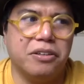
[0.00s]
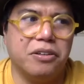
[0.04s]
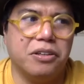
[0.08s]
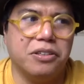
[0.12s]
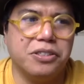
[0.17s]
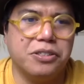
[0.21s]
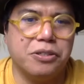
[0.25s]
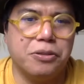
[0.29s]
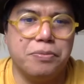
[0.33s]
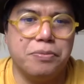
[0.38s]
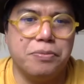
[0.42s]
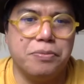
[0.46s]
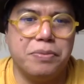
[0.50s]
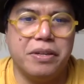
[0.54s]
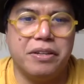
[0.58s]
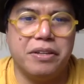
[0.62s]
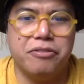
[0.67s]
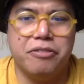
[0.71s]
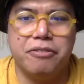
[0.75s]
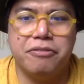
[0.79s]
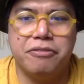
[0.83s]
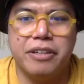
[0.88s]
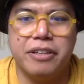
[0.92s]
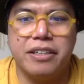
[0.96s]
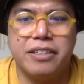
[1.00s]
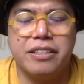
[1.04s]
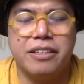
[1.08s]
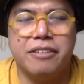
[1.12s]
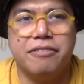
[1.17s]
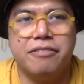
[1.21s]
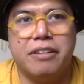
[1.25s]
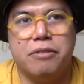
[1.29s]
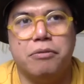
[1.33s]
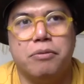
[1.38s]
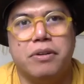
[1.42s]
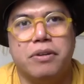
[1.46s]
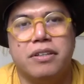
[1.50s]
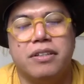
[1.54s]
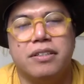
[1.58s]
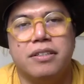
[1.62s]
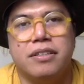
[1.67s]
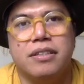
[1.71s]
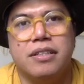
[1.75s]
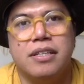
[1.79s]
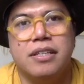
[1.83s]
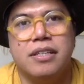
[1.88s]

also being reflective, I wanted